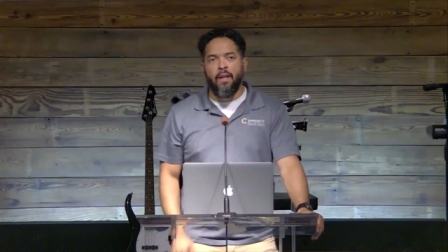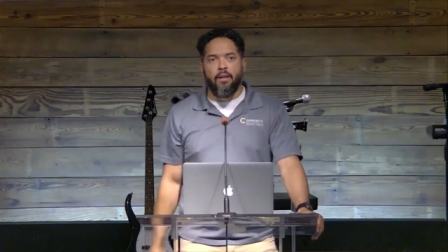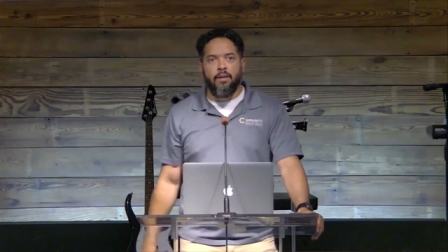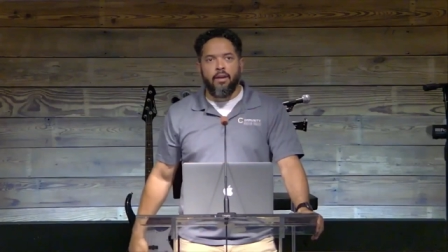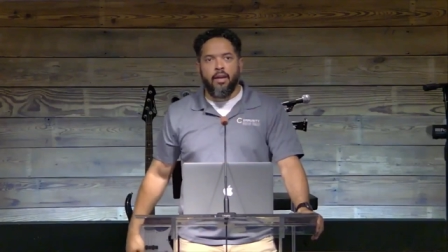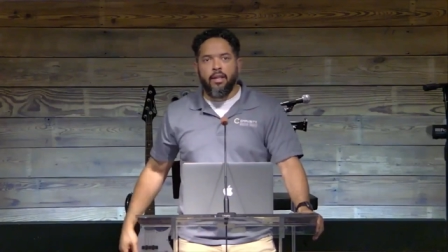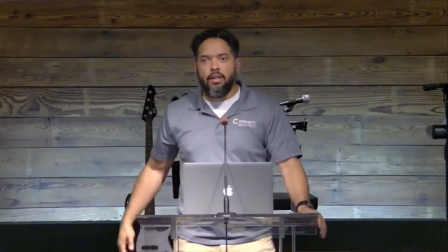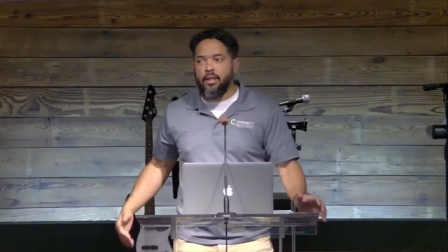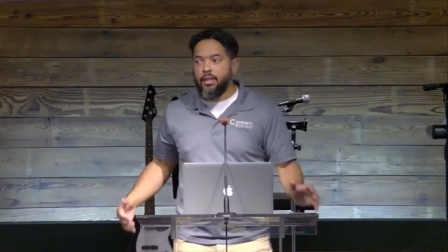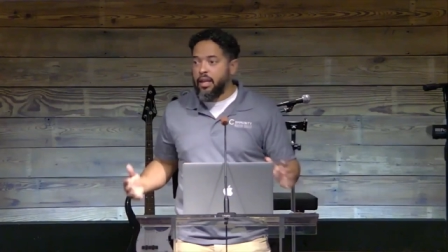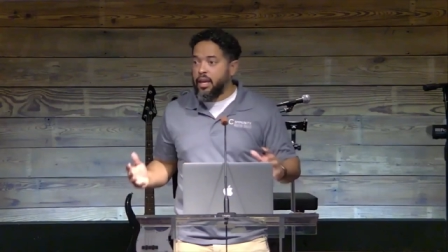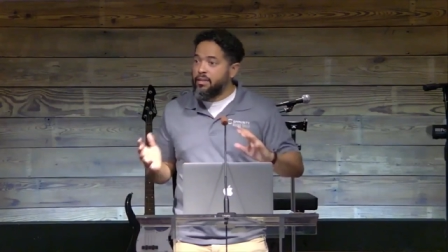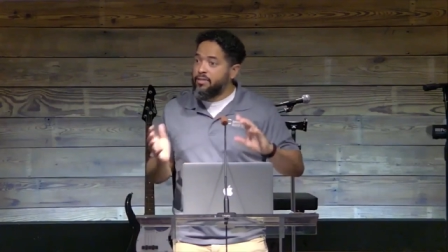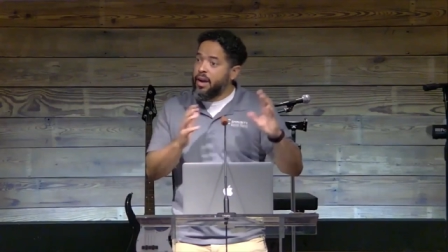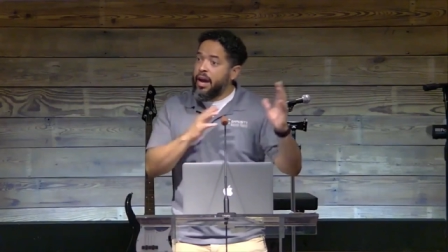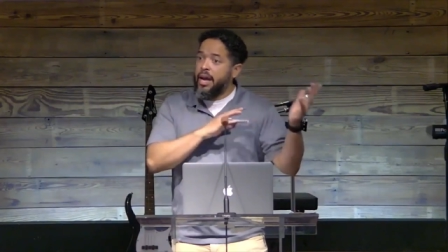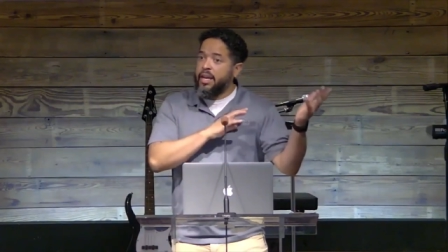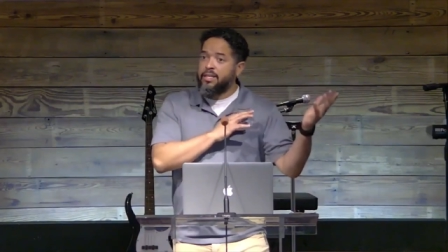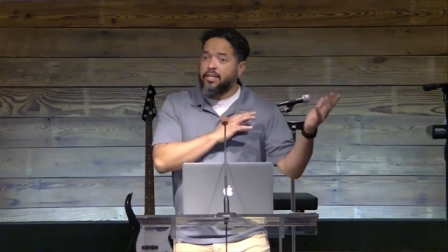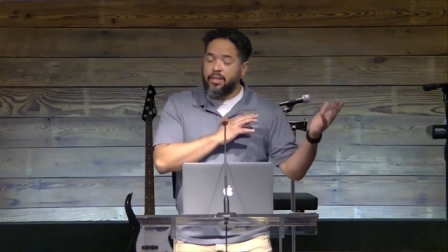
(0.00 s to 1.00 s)
And then they've
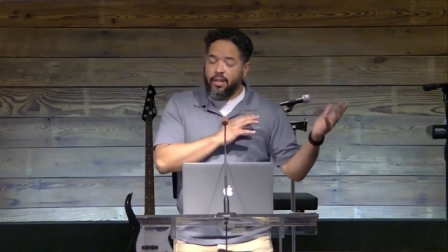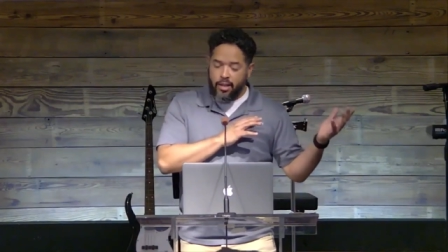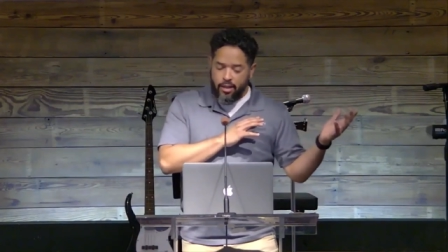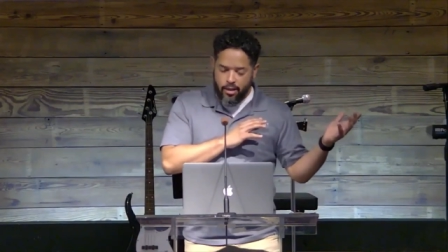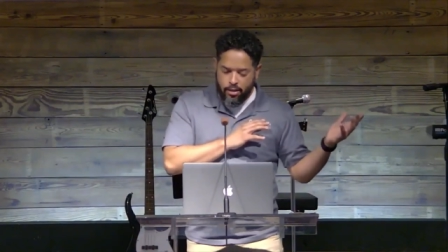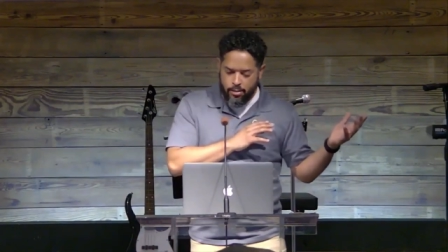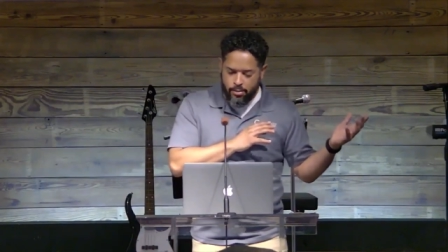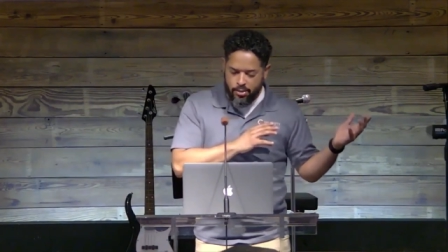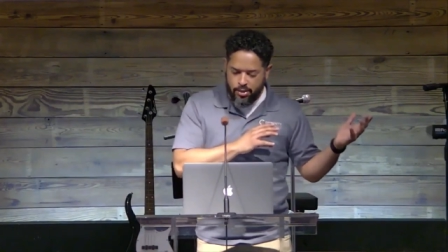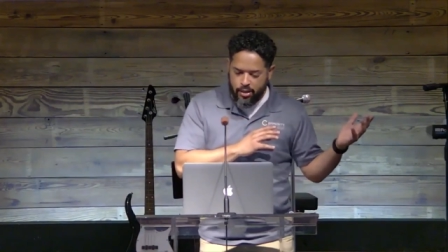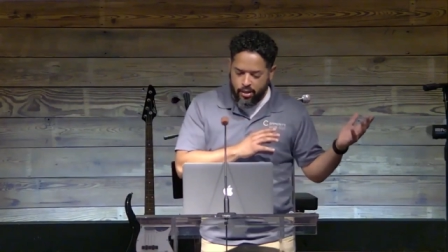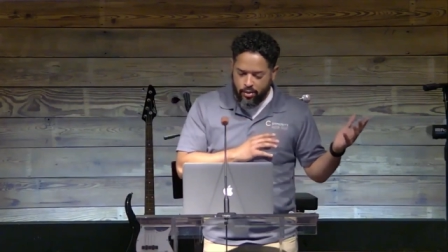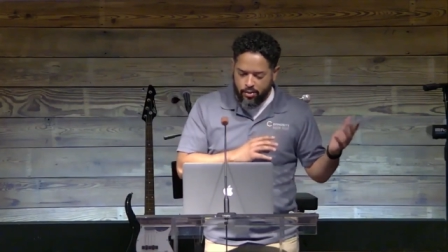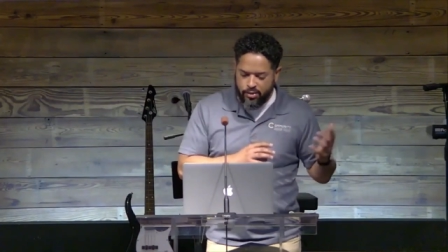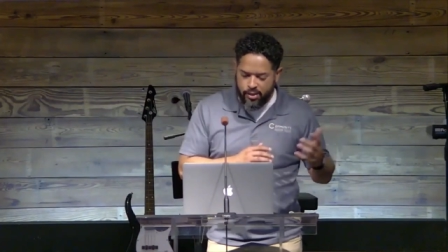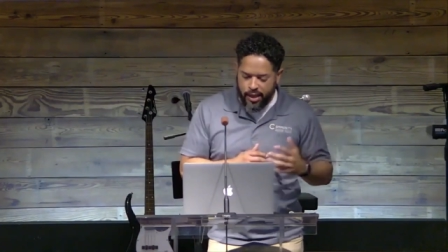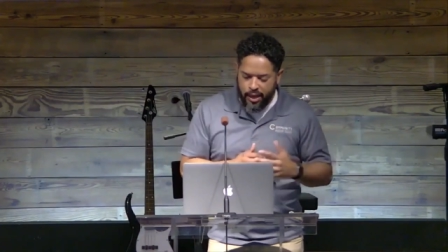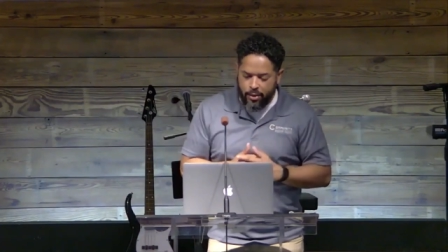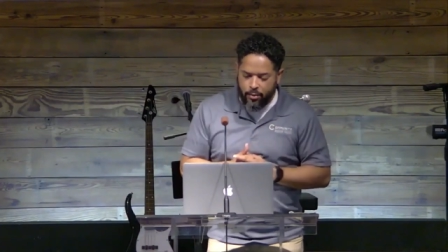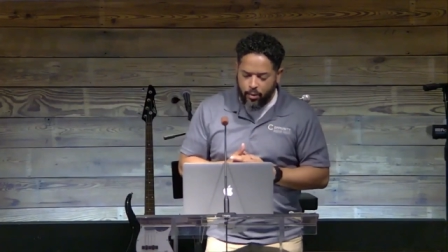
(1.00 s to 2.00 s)
isolated themselves
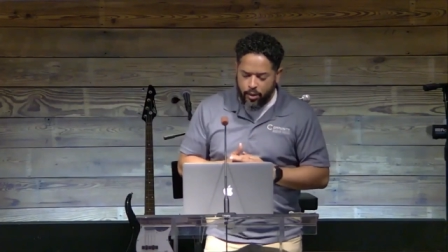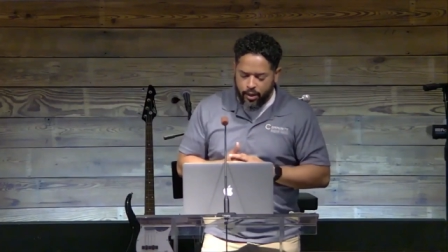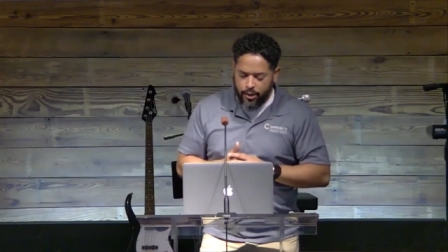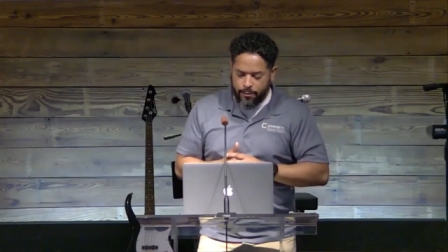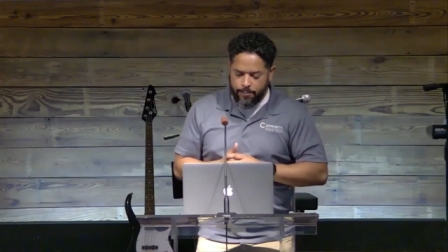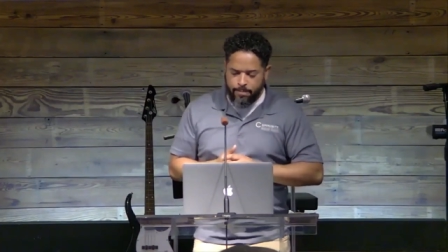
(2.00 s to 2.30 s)
that way.